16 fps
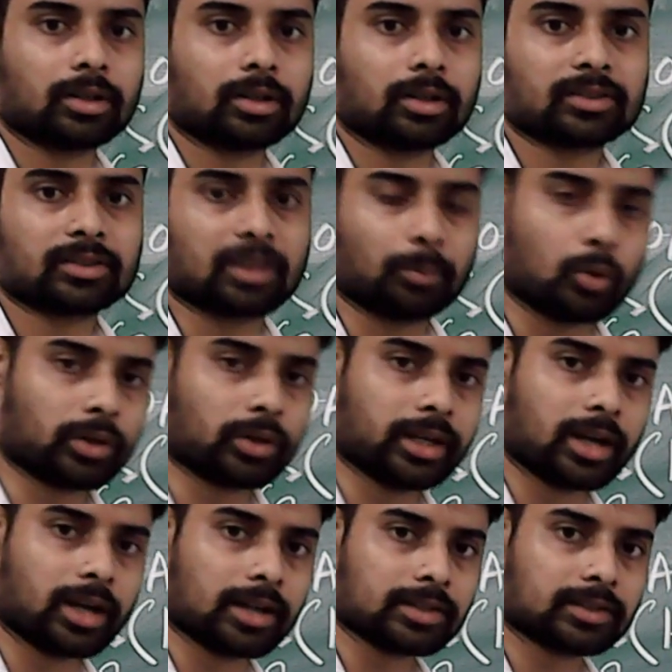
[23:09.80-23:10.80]
supporting
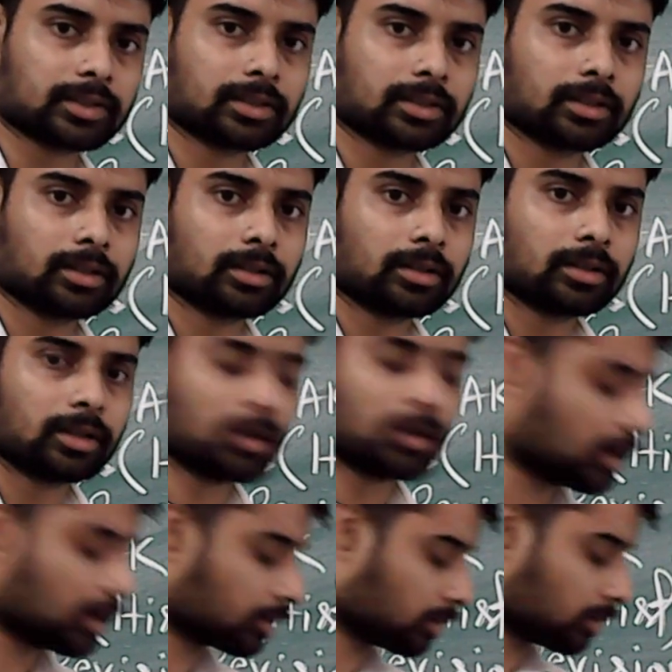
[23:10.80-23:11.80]
us, you
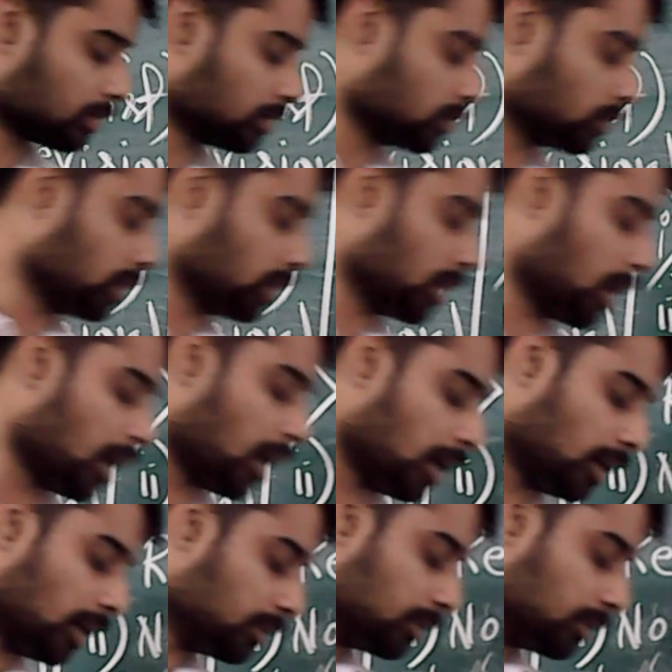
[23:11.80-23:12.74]
are uh,